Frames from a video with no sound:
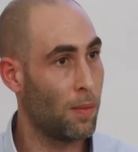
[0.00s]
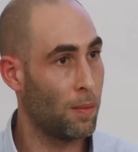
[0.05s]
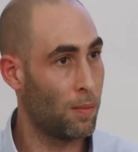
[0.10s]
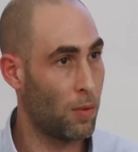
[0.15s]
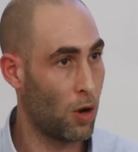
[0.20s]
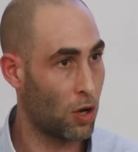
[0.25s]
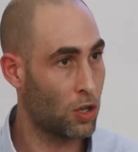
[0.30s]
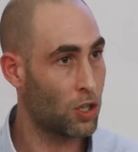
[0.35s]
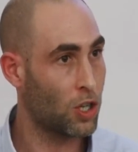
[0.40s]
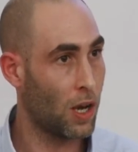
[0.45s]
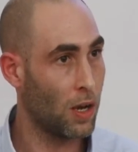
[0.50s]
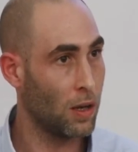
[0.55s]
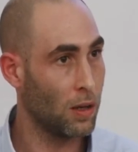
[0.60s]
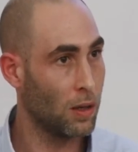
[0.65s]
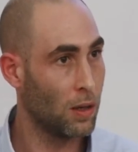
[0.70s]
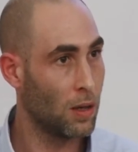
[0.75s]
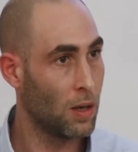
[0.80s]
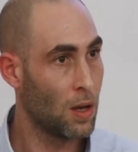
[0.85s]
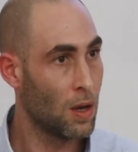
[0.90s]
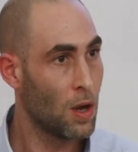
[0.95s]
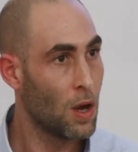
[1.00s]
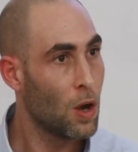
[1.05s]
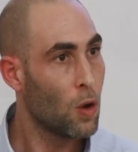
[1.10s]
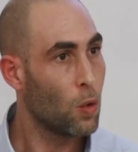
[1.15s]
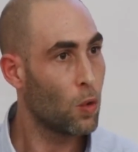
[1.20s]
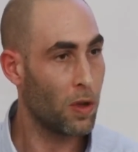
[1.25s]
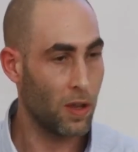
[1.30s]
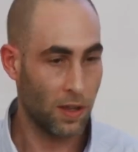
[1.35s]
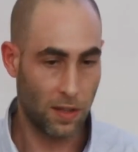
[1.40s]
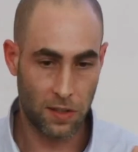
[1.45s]
blockchain,
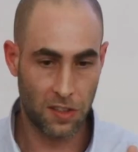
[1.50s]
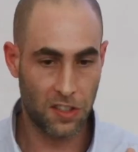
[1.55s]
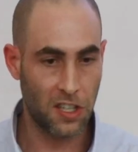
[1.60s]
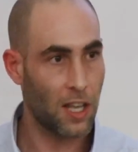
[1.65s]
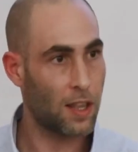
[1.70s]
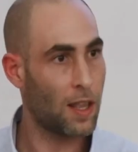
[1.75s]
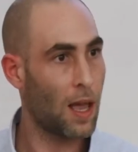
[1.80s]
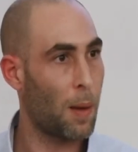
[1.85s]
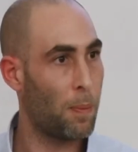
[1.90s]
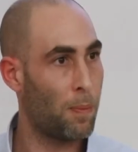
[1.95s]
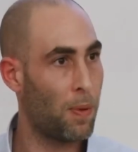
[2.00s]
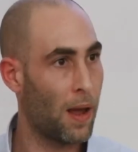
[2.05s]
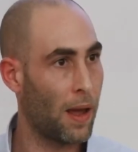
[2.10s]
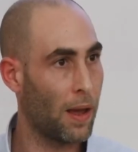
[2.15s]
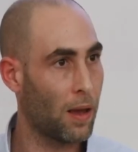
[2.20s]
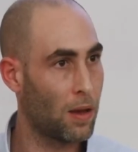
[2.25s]
we set up